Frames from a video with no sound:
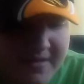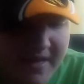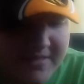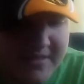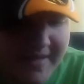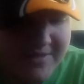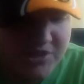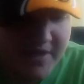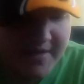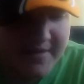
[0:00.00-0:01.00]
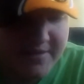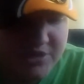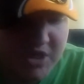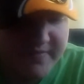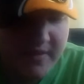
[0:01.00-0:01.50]
tastes like chicken,
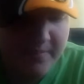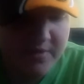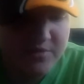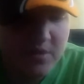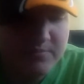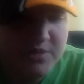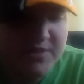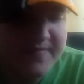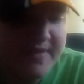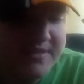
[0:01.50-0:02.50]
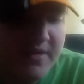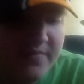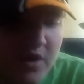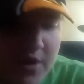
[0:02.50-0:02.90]
and serves up a scrumptious feast of